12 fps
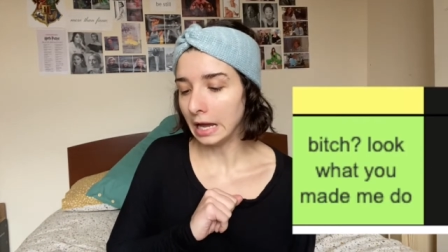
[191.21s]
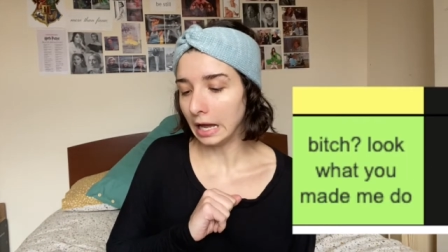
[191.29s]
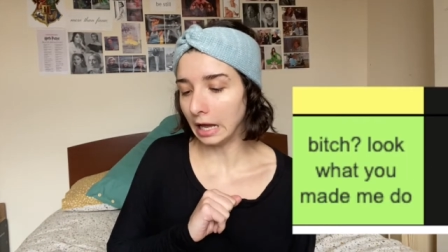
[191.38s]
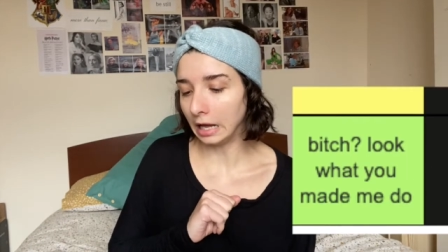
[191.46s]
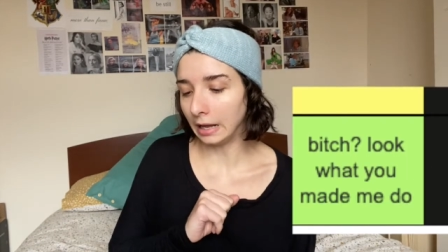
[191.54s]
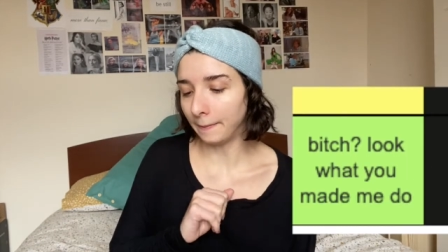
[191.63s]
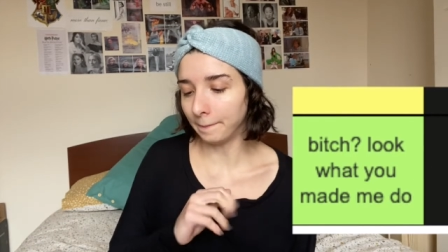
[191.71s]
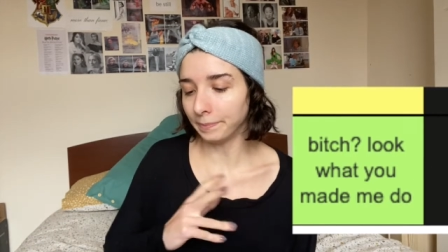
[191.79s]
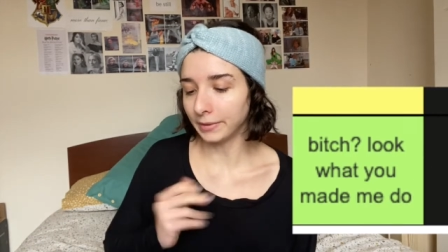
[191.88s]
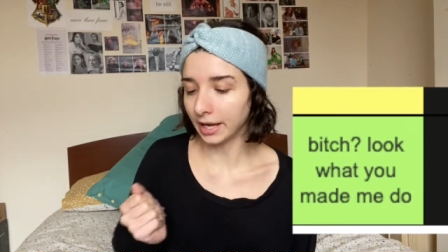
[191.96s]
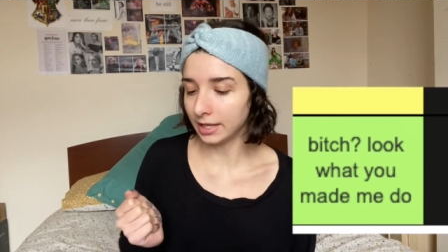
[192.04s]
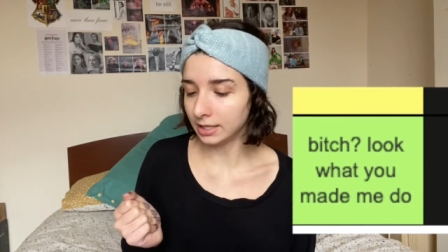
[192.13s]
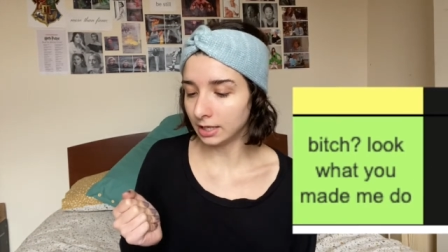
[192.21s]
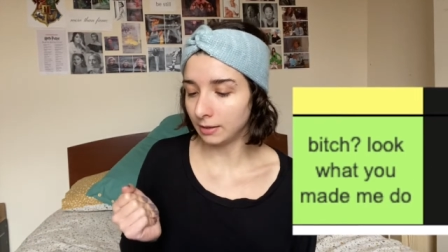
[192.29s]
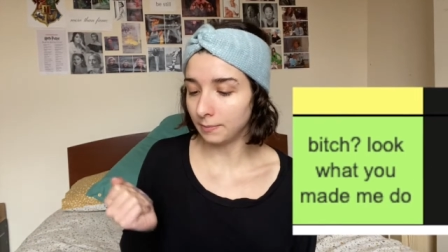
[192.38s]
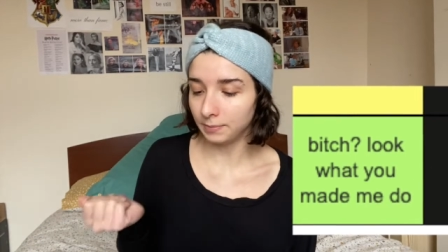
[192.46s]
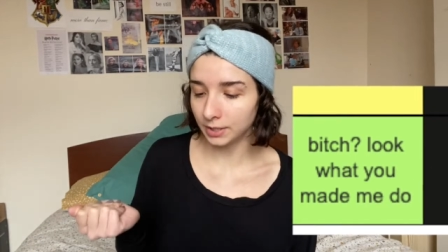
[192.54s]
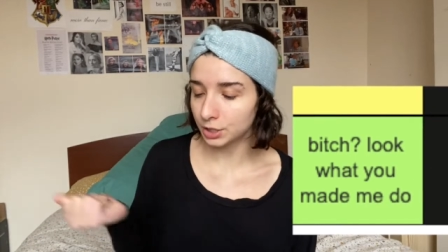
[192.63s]
Um, and
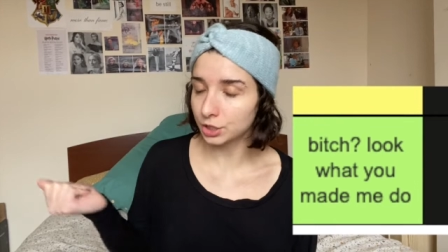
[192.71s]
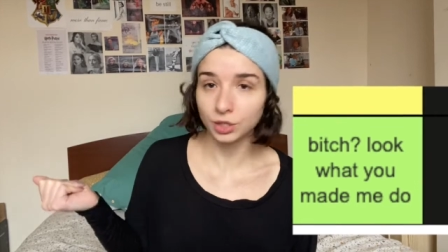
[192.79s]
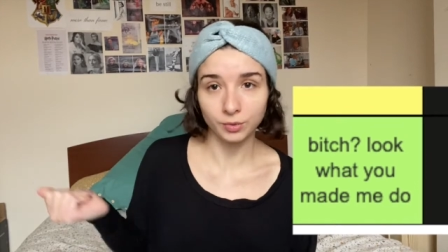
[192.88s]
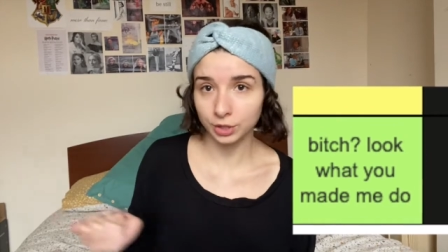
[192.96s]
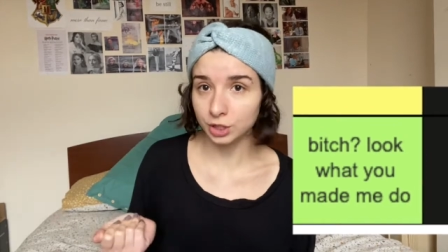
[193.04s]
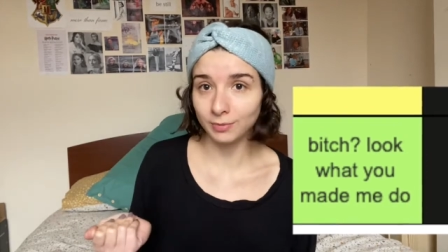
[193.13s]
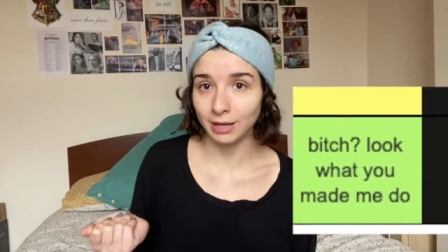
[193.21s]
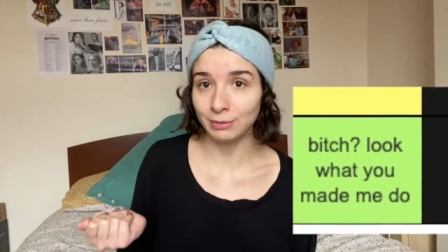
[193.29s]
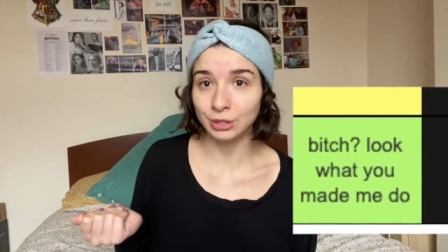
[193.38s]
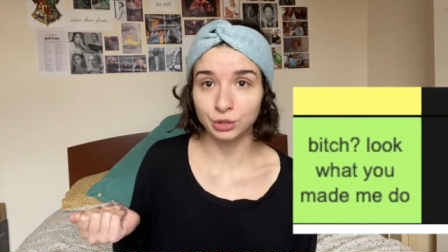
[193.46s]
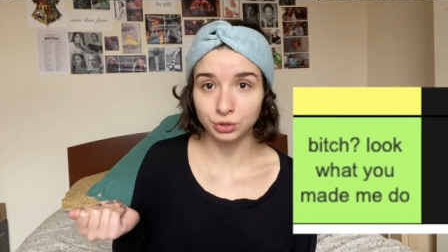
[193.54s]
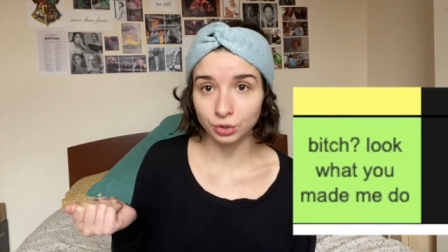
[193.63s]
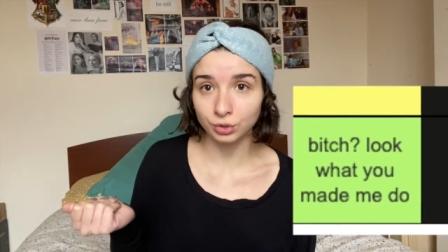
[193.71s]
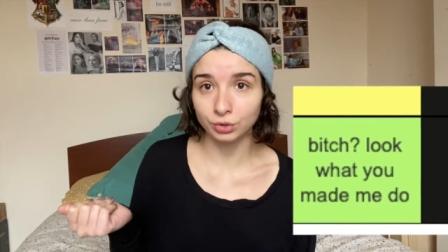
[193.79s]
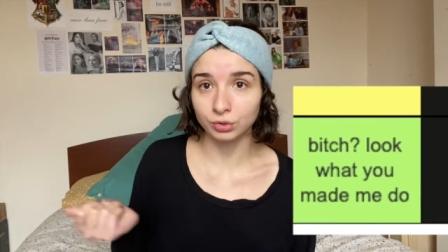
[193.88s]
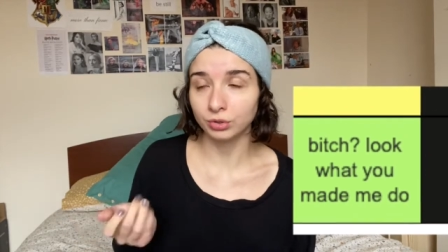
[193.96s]
then bitch, look what you made me do.